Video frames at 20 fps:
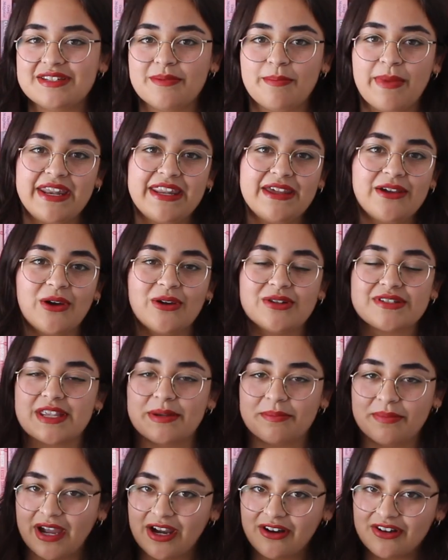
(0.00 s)
to Petticoats
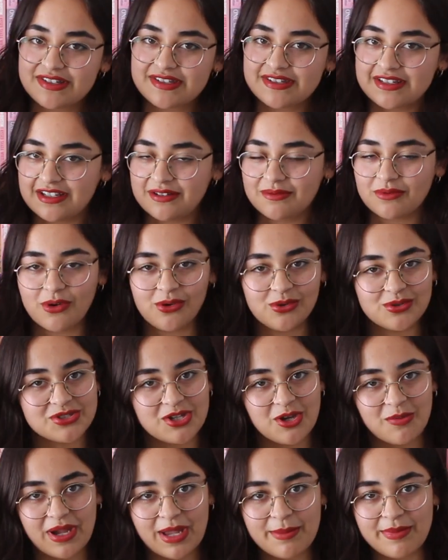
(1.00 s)
and Piracy,
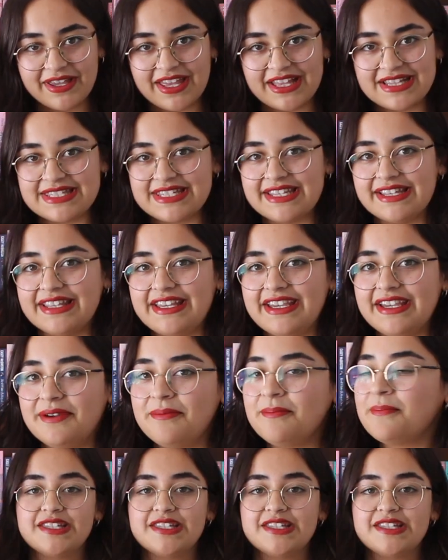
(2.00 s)
also by Mackenzie Lee.